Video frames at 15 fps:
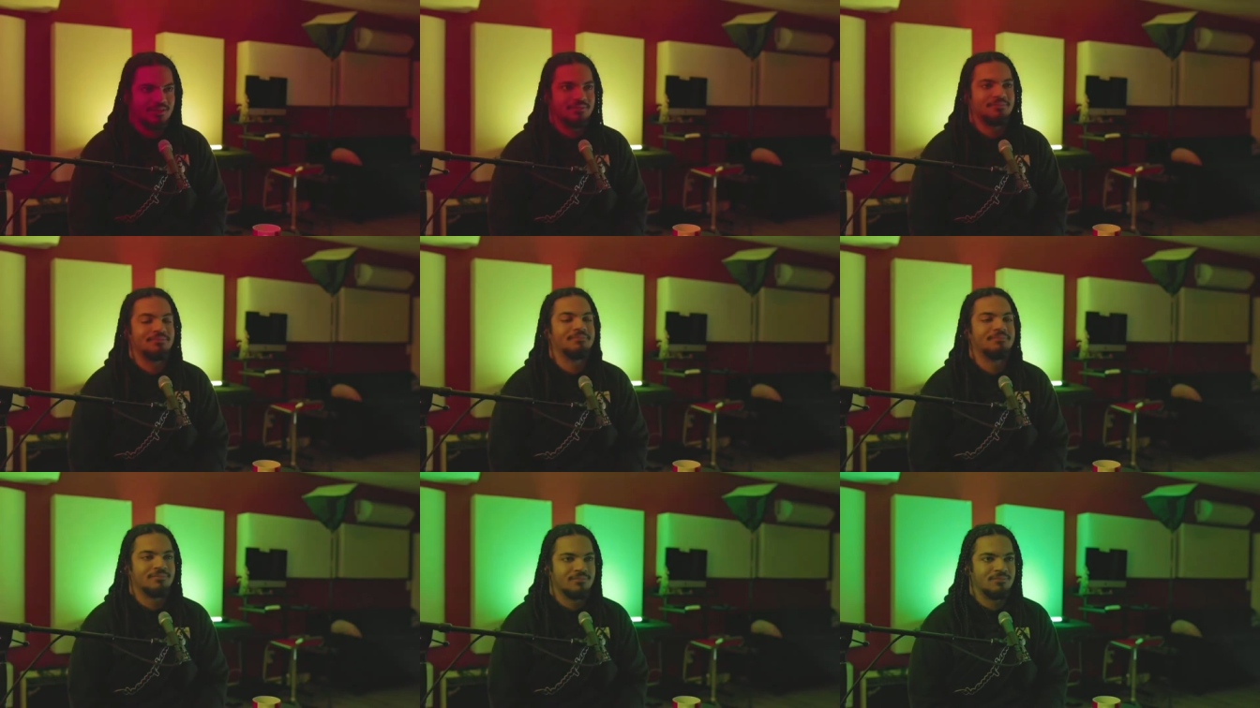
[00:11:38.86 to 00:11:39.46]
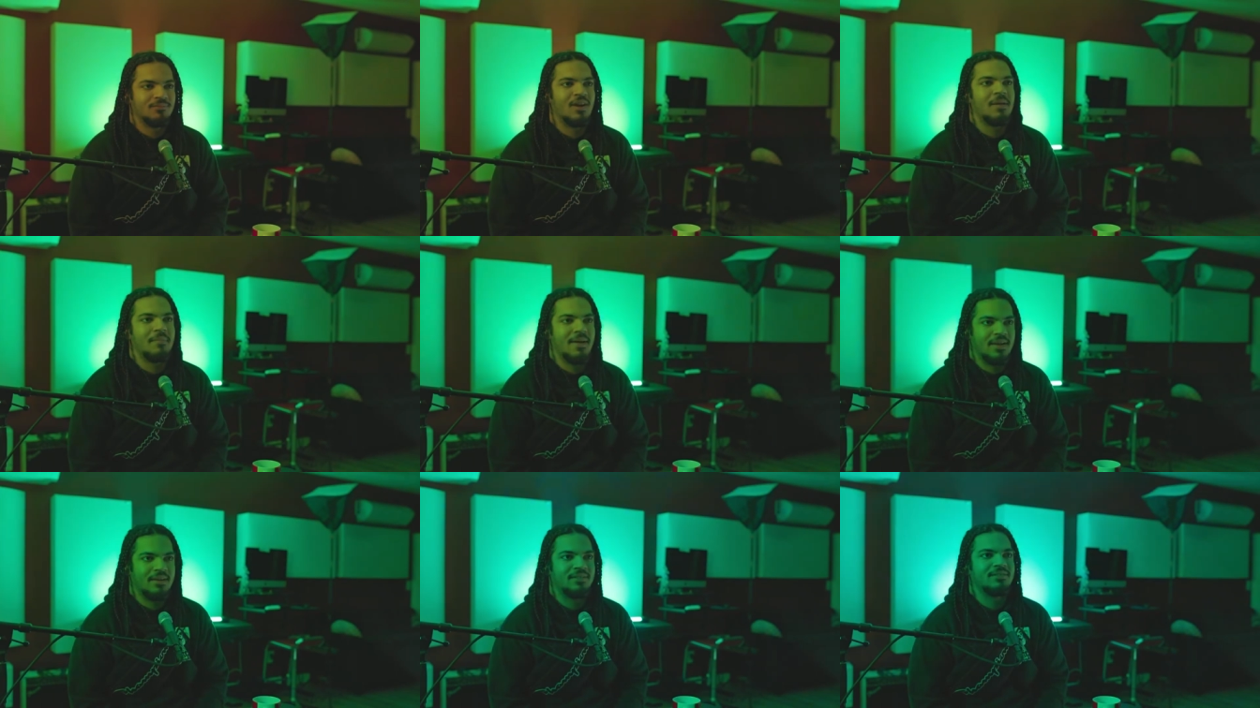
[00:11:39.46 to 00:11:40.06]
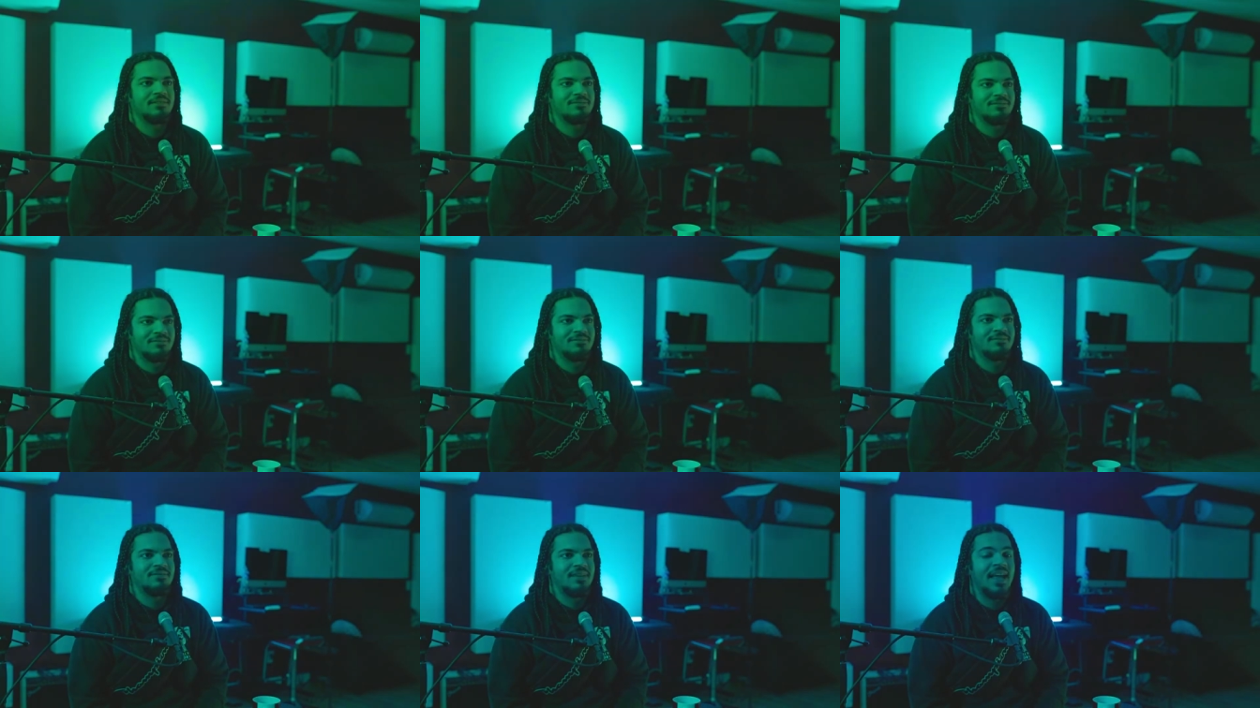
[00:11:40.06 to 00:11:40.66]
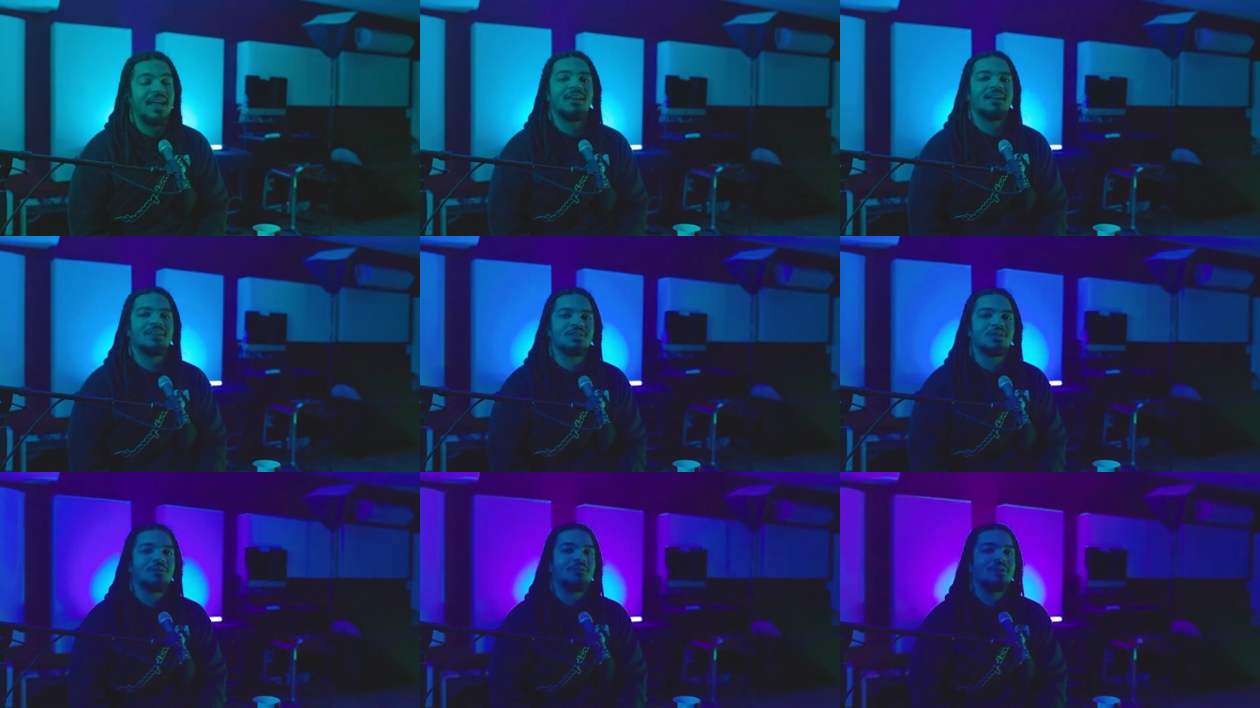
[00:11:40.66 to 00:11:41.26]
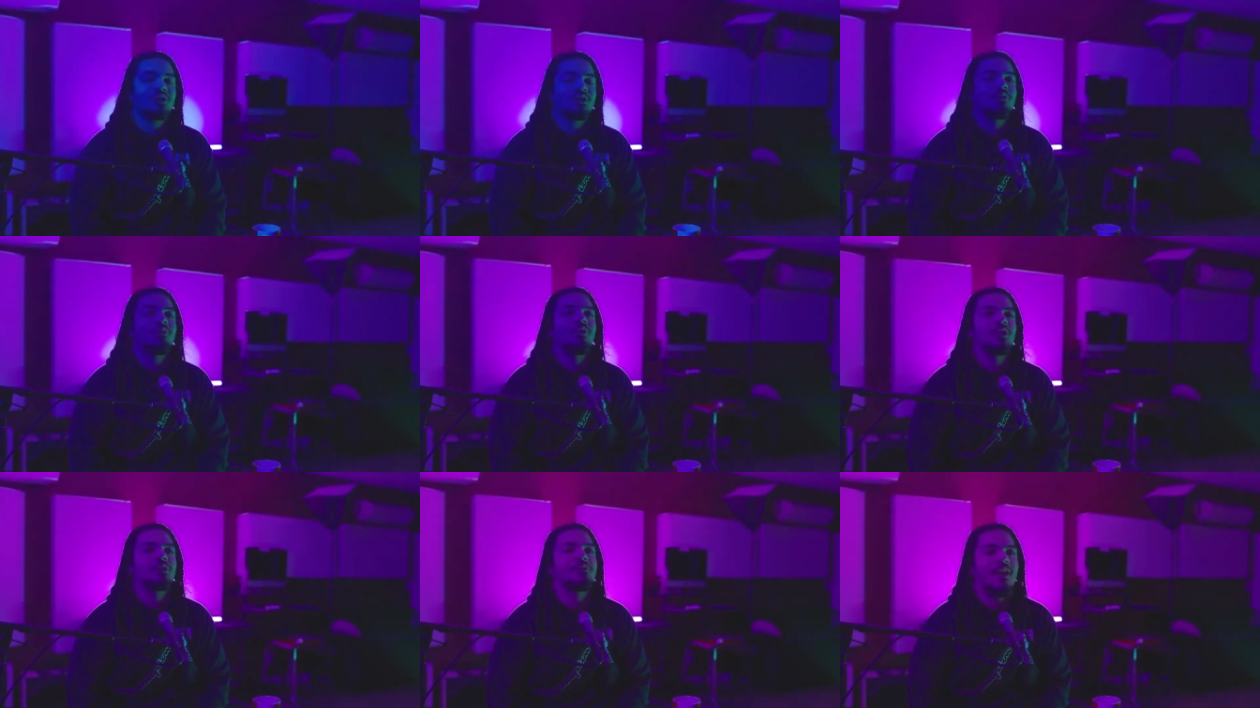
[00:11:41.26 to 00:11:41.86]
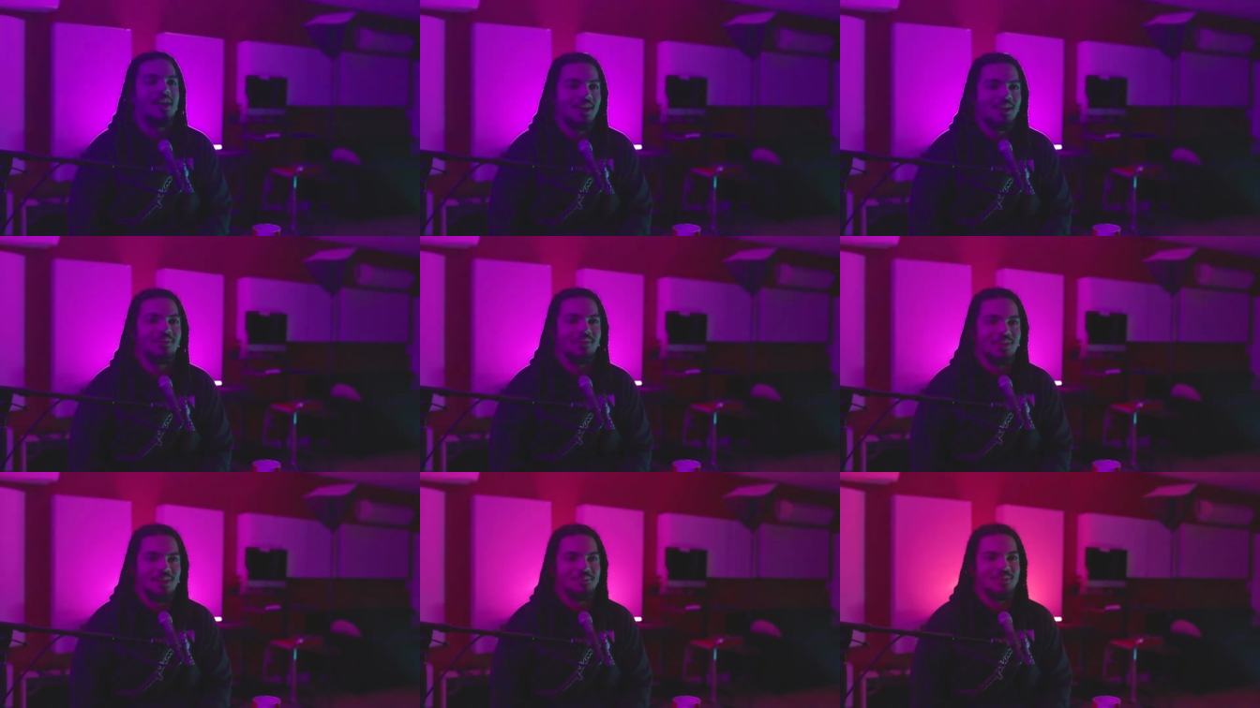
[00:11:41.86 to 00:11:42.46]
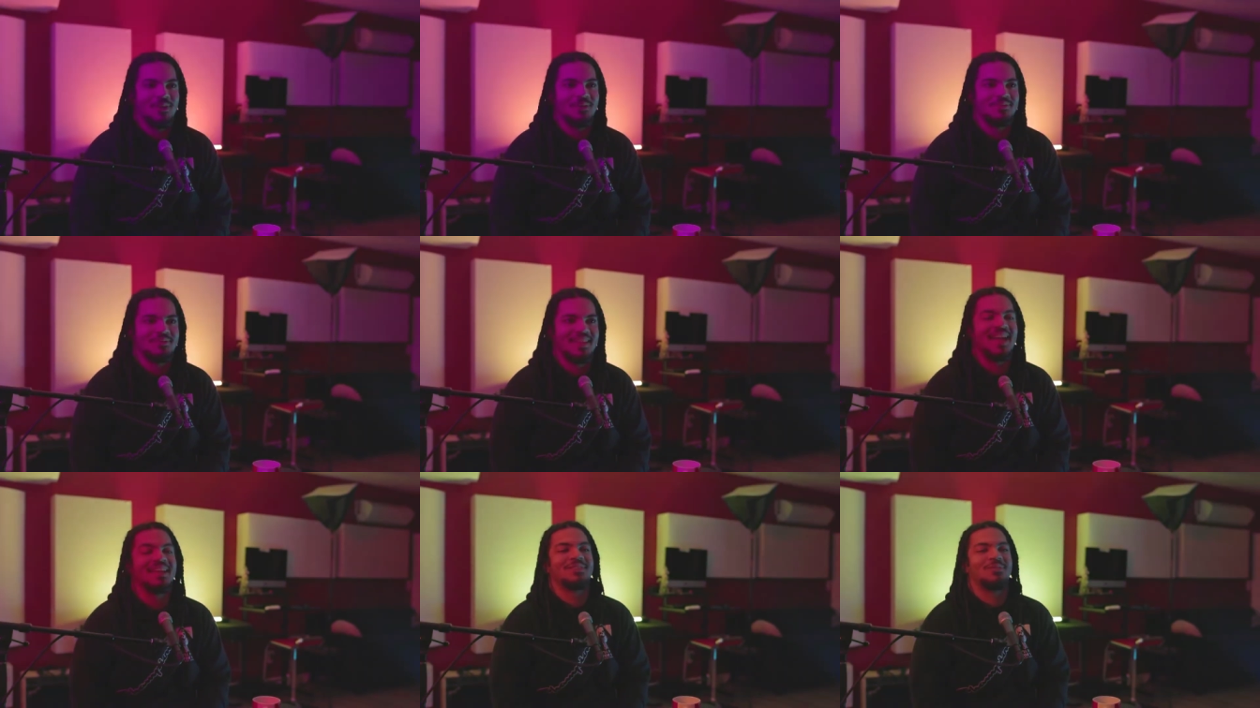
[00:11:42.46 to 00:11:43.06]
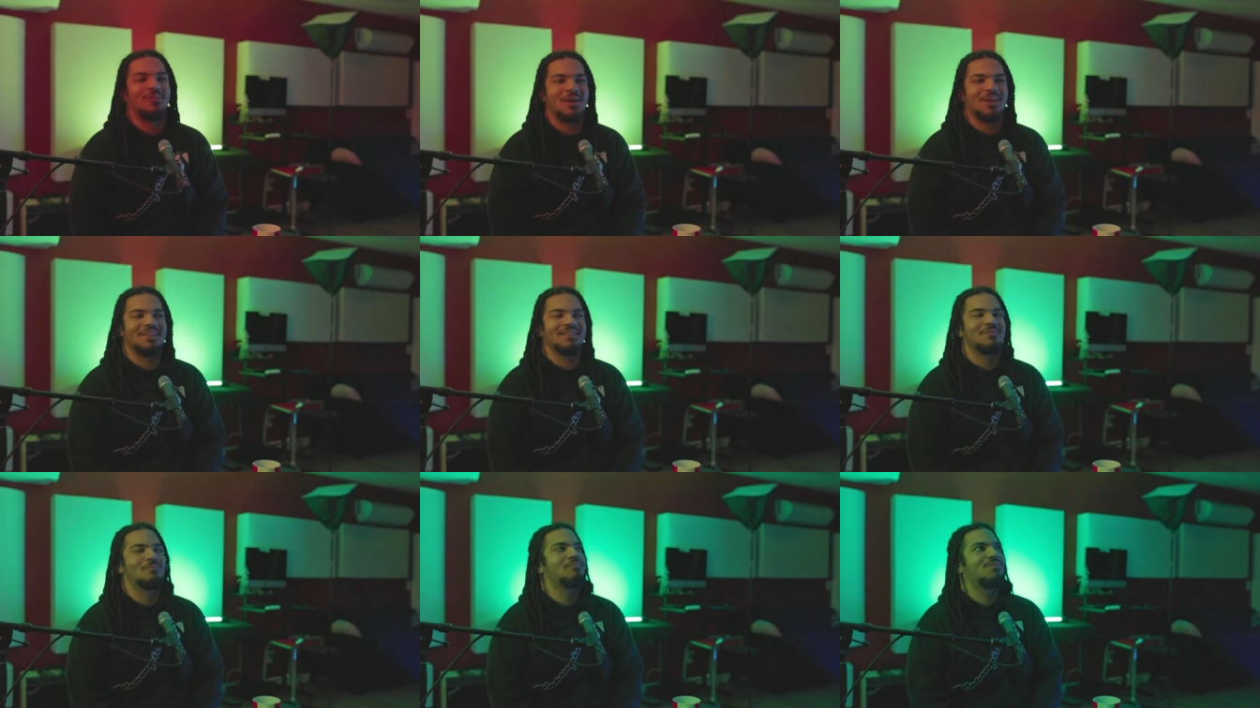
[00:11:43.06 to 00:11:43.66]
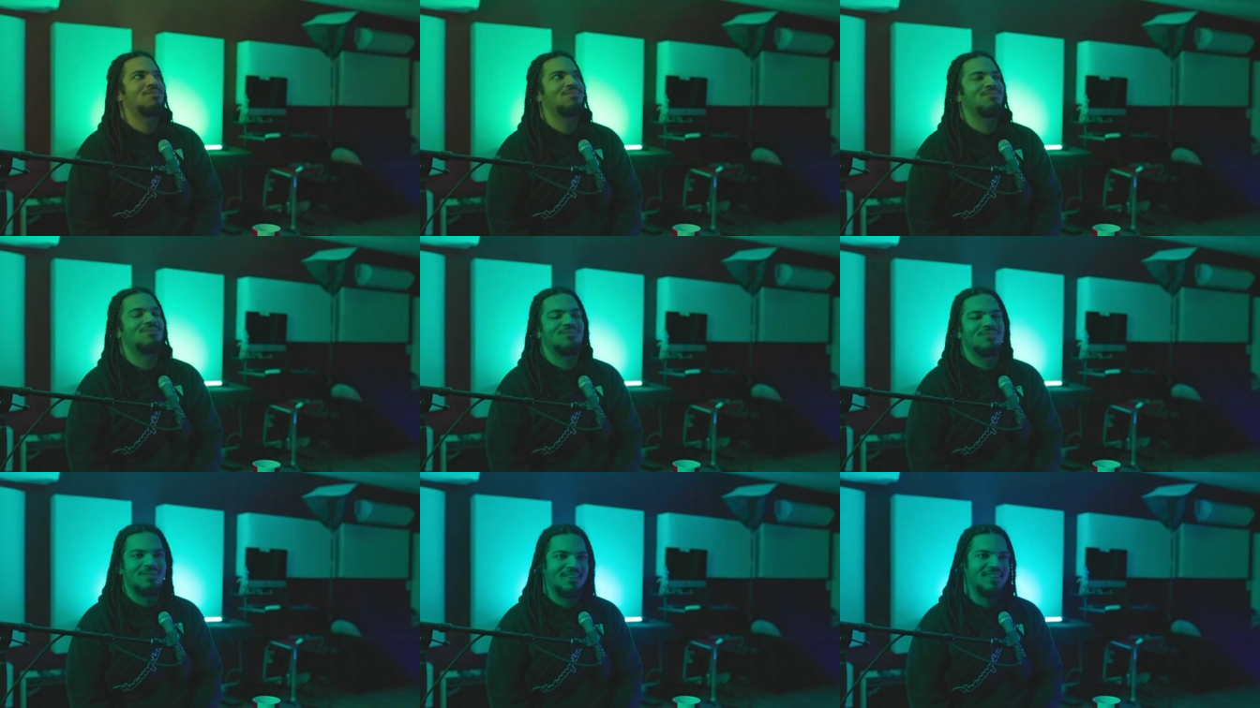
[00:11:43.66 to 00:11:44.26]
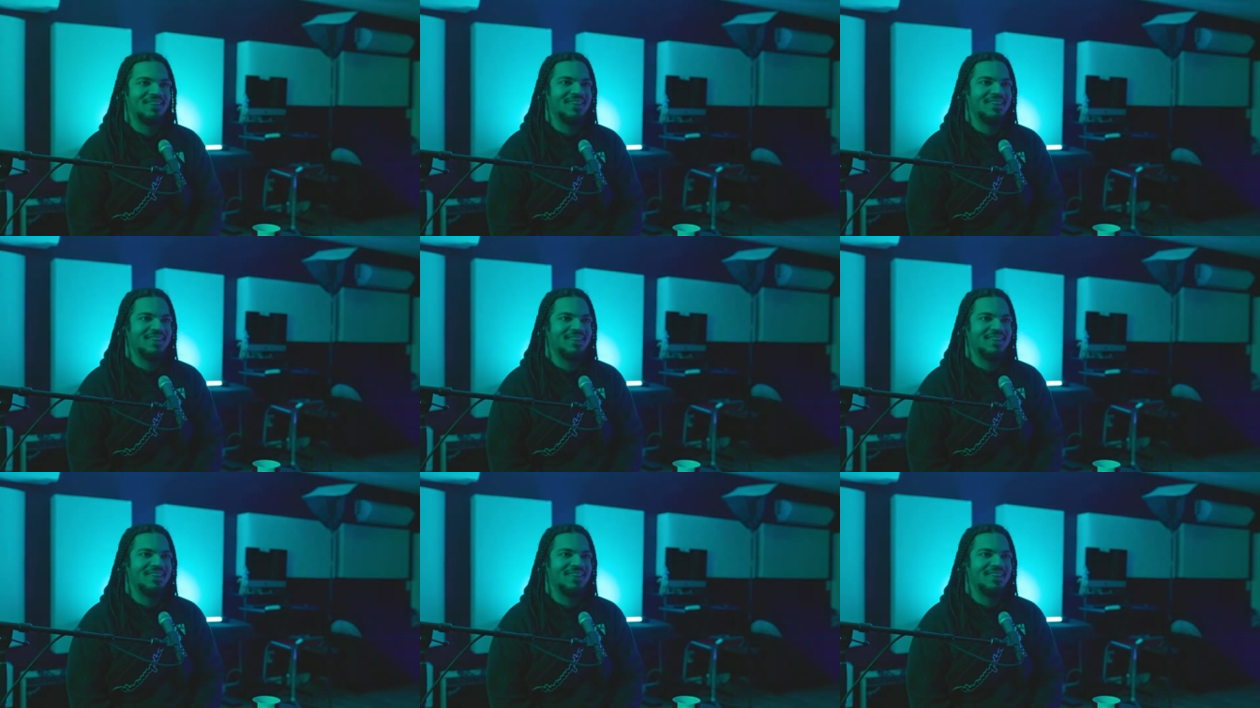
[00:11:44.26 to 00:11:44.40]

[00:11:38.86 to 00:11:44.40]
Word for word: Like it right never. Back and as an official First Friday event. Oh, bro. that's yes. fucking.